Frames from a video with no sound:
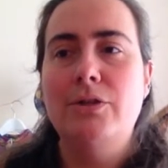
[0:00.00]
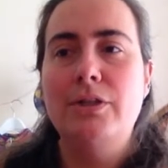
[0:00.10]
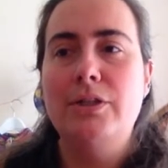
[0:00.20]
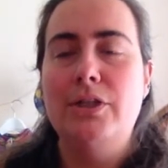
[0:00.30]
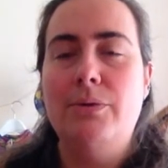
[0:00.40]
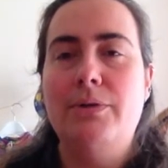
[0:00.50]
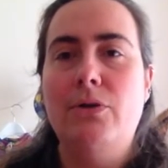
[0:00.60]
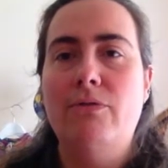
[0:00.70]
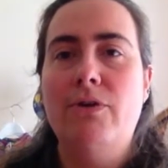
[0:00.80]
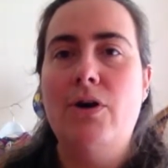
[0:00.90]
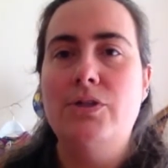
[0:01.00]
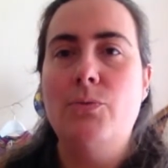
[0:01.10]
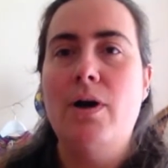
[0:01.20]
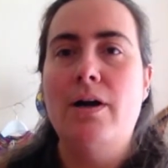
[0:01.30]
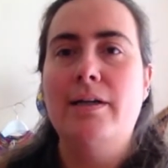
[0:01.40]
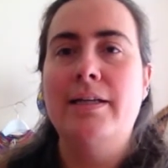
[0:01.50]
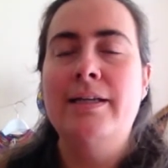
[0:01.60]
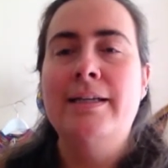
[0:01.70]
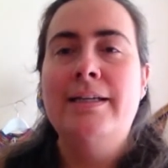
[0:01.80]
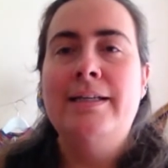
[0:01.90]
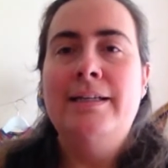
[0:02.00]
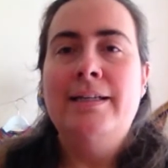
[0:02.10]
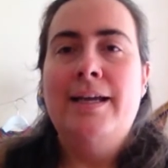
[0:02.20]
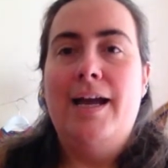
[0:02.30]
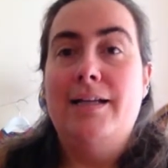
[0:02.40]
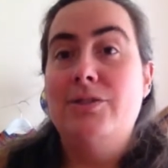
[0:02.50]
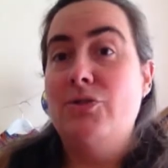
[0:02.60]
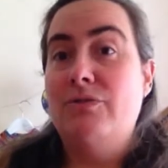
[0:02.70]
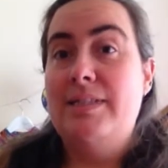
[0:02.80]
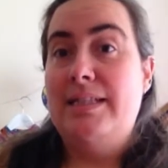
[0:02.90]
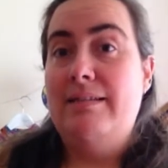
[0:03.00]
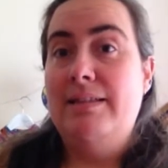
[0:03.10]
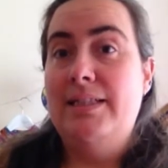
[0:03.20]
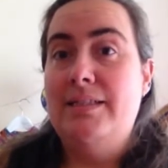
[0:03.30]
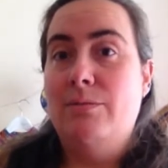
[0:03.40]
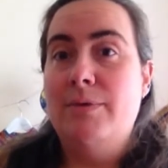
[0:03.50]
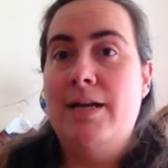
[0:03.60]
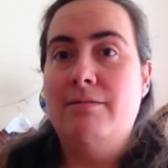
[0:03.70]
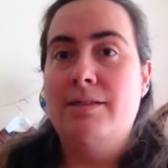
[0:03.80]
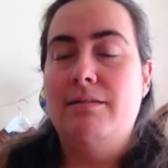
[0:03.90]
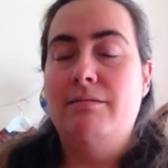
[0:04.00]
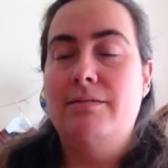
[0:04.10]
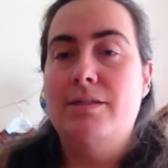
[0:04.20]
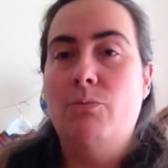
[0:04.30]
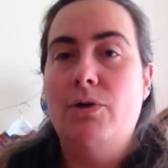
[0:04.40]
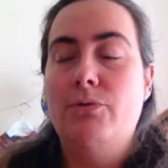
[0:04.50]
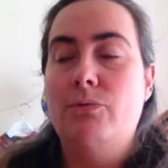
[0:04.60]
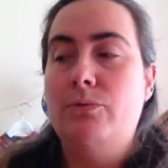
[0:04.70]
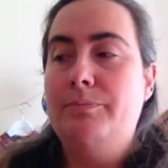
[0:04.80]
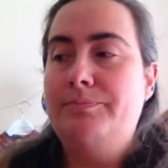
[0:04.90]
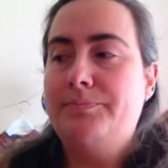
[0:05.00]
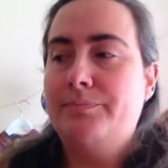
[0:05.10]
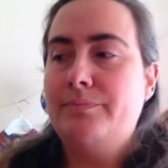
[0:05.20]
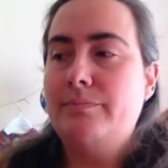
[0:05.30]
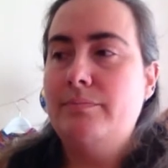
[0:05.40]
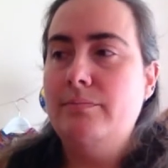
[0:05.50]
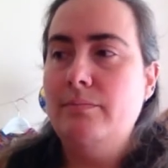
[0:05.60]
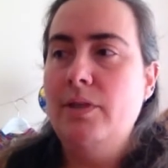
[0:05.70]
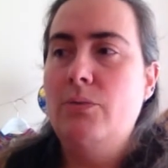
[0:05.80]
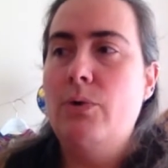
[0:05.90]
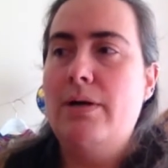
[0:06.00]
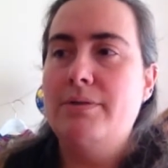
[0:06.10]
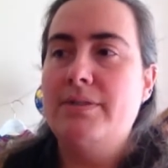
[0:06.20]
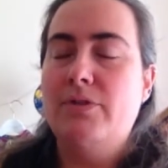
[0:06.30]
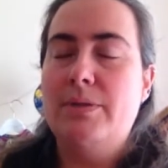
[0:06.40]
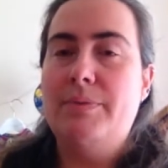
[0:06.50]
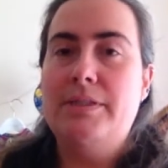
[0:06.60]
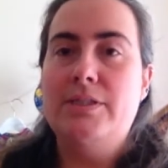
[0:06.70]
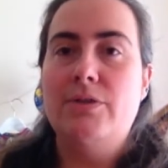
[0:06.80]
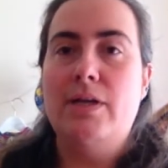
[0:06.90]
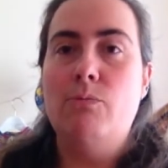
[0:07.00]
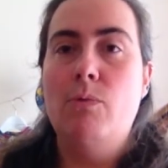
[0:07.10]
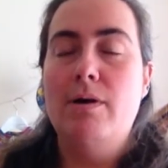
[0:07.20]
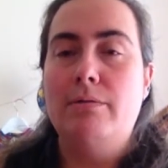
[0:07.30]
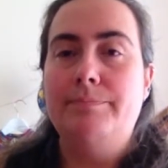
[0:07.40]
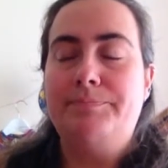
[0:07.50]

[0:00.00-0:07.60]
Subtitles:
you know, a lot of hard work, and obviously the lead up now to Wonderwall. What else have I been doing? Well,